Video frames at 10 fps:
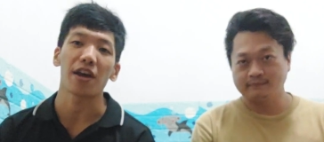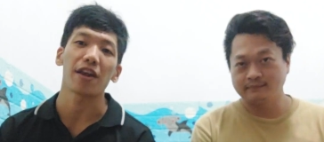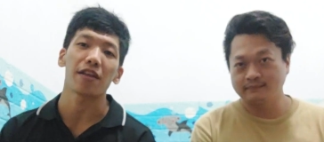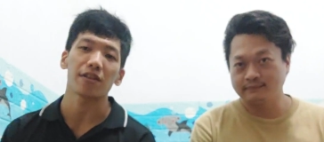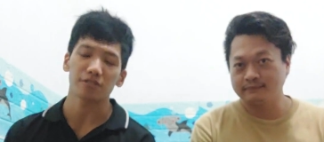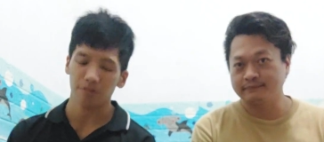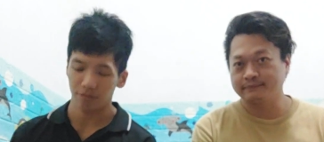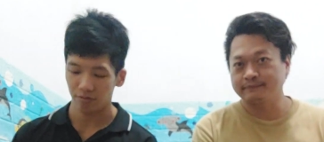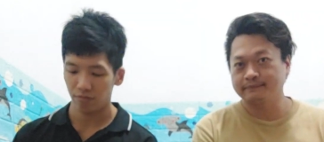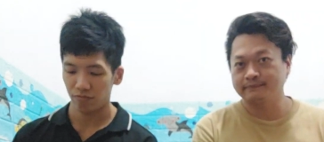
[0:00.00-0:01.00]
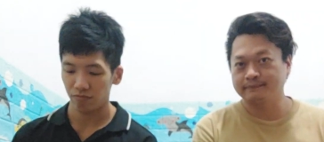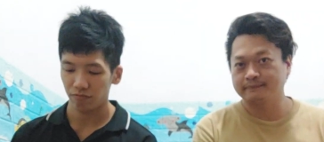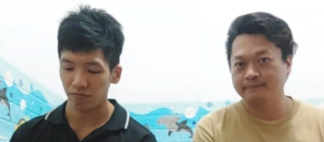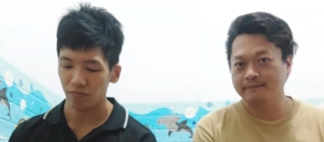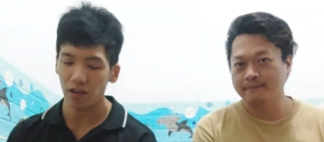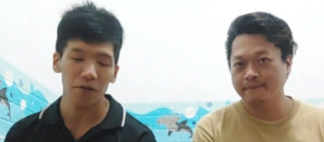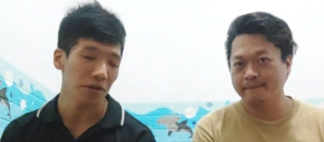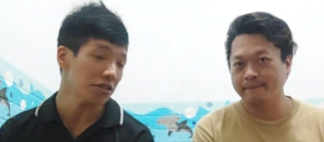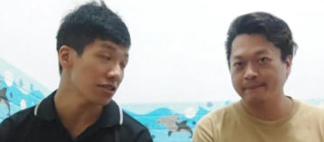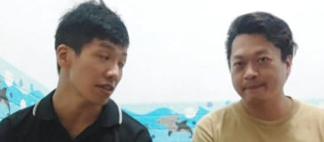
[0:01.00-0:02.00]
Speaker 1: And then that's how
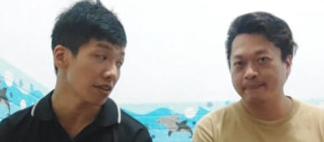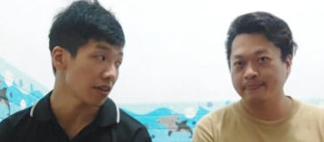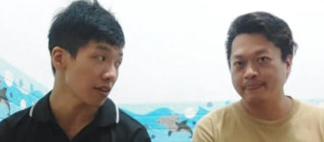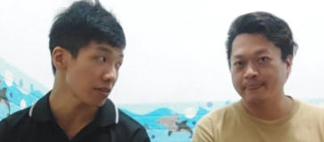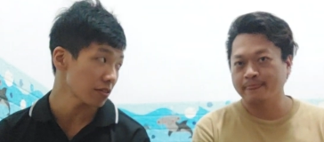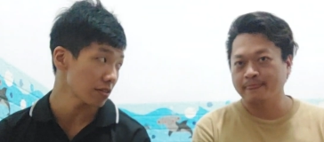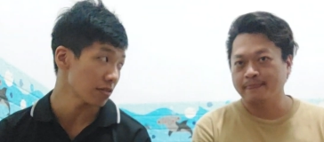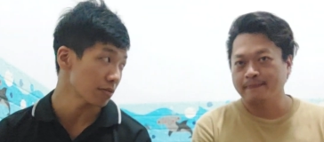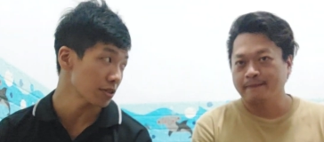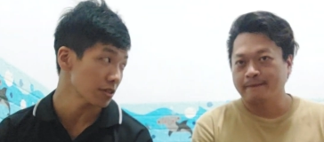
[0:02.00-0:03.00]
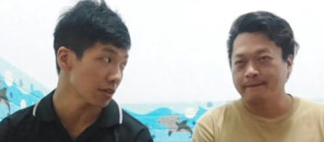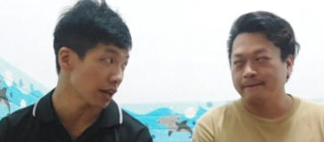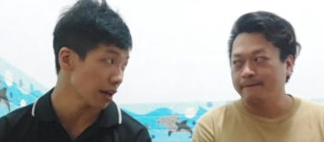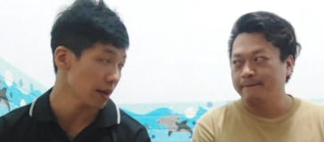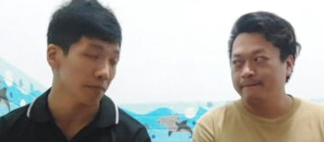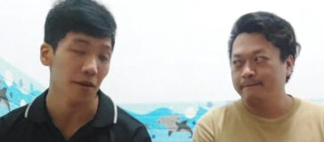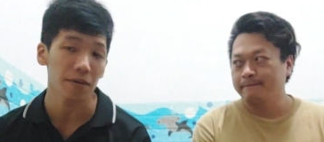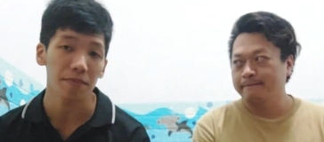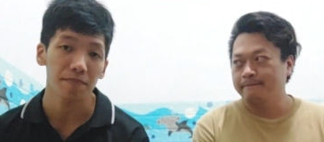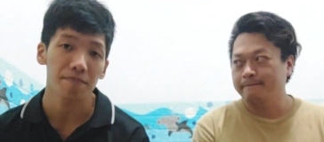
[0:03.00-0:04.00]
easy it is. The reason that I came
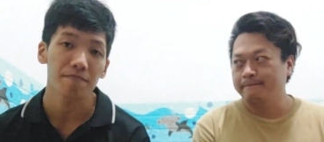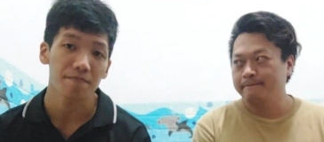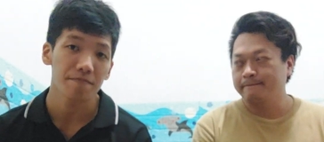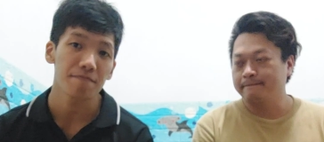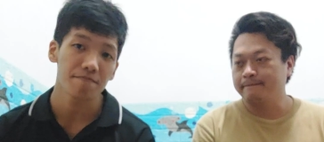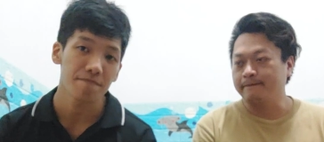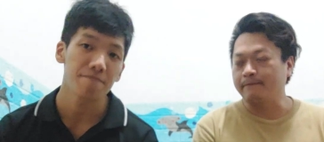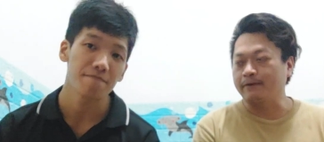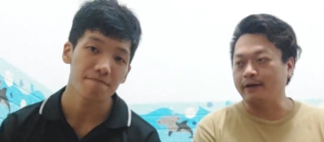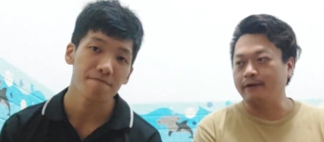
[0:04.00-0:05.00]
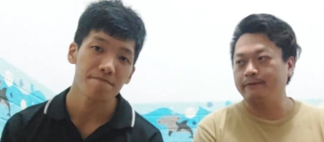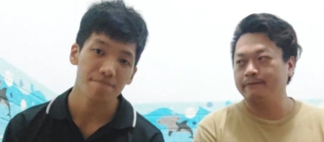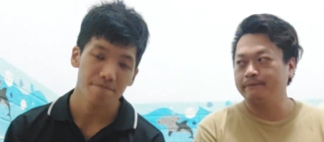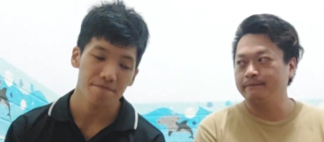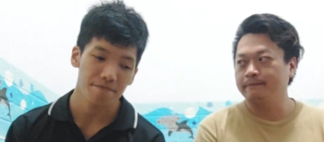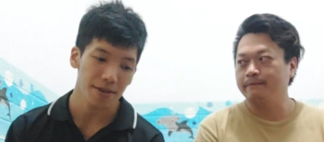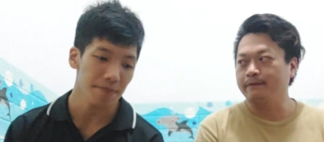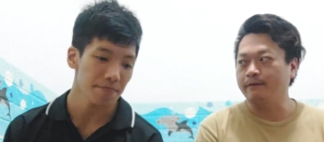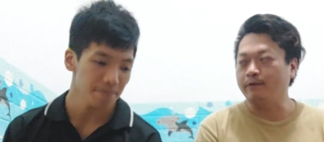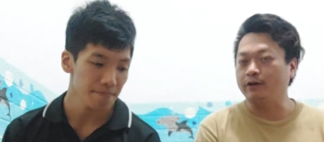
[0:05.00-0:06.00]
here. Okay. Yeah.
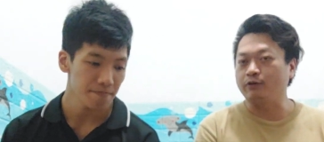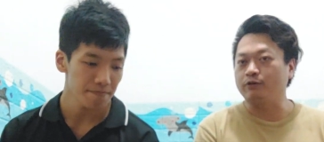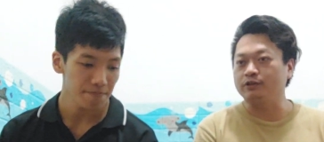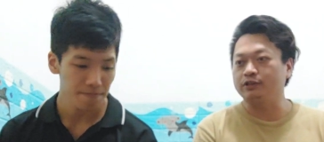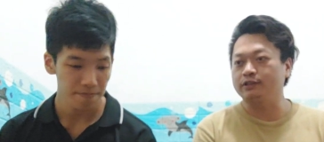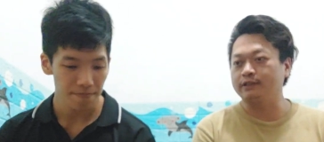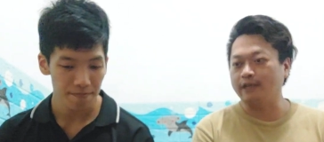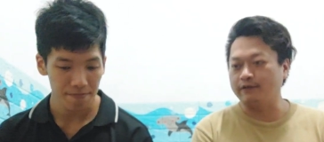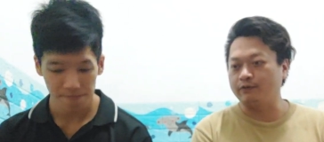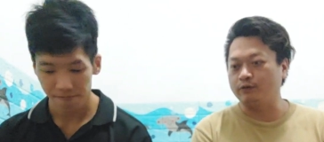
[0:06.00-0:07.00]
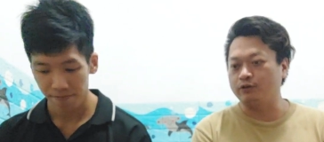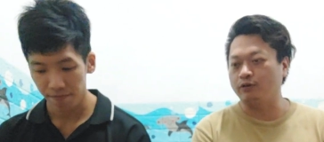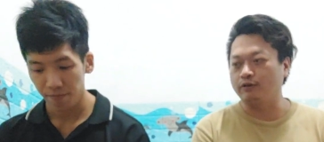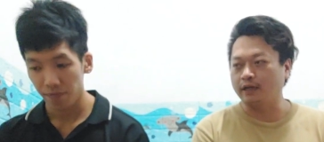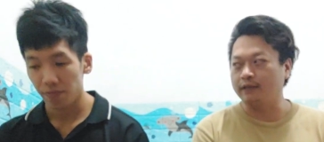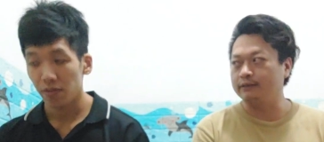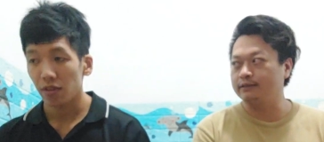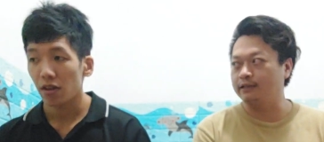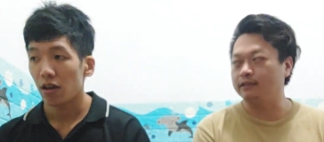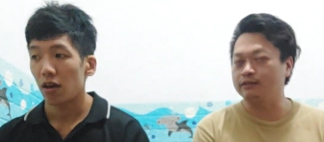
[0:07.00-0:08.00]
Speaker 2: Why do you only just stay for two nights?
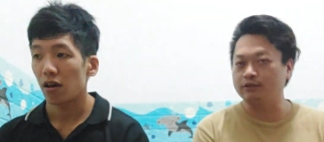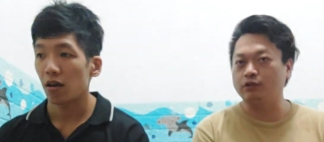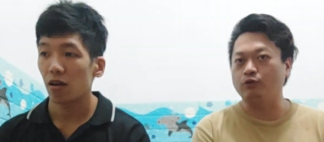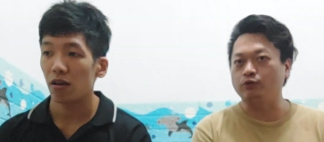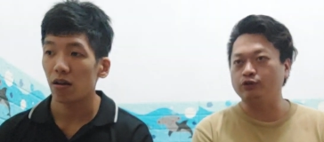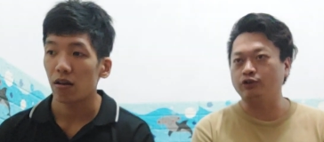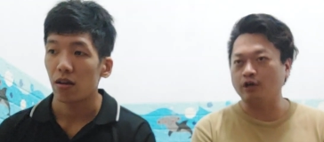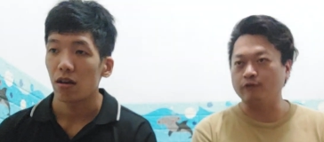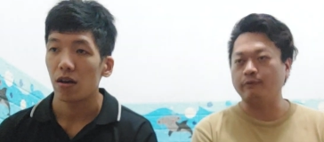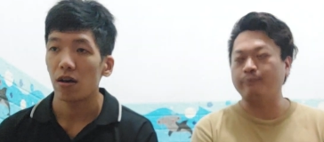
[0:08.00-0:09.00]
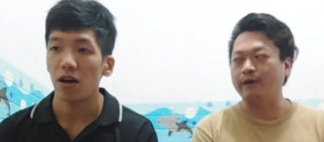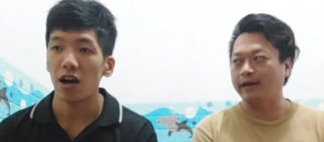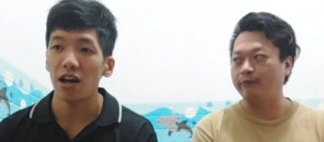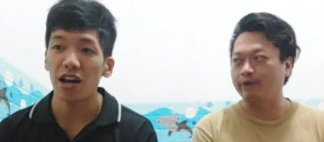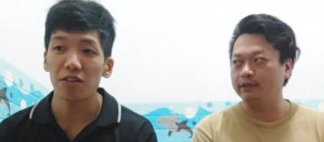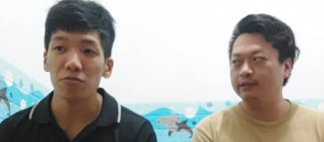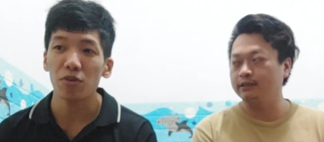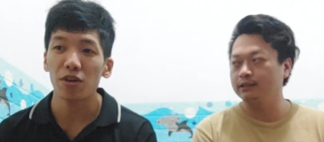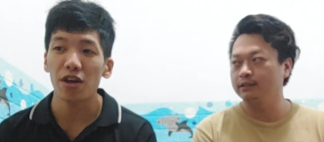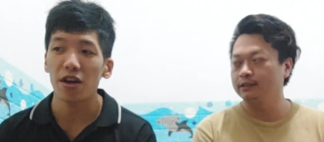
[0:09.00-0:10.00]
That's too short of a period. I, I don't
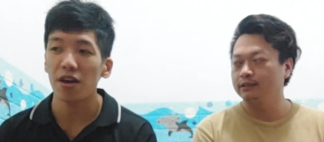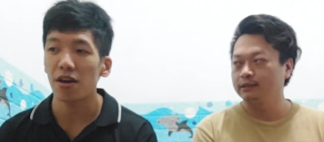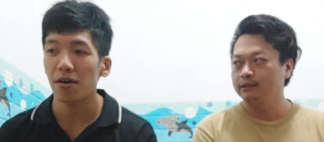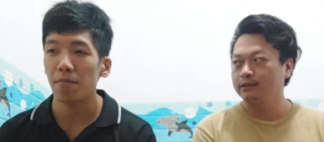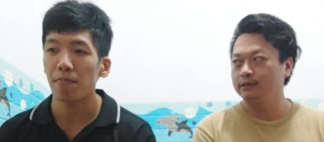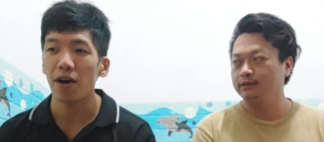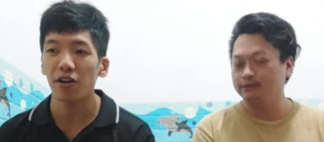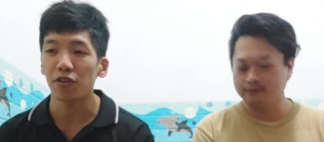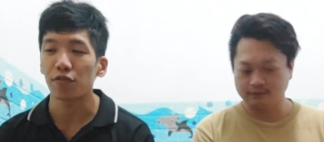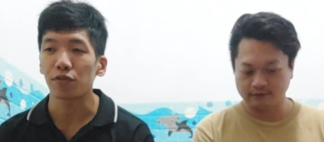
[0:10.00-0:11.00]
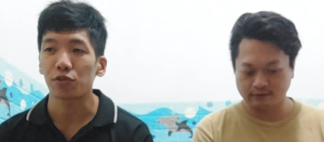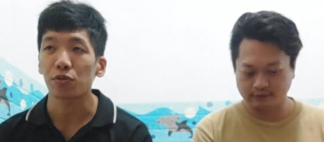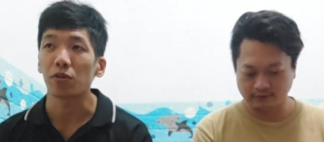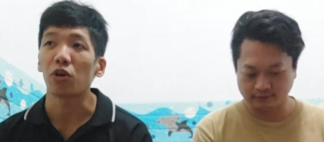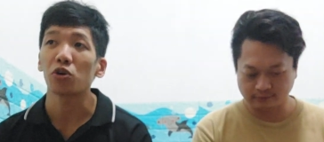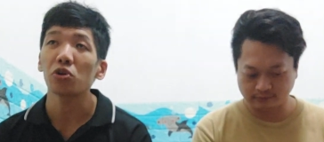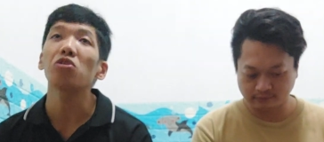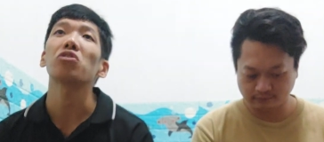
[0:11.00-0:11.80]
Speaker 1: want to bother you for too long,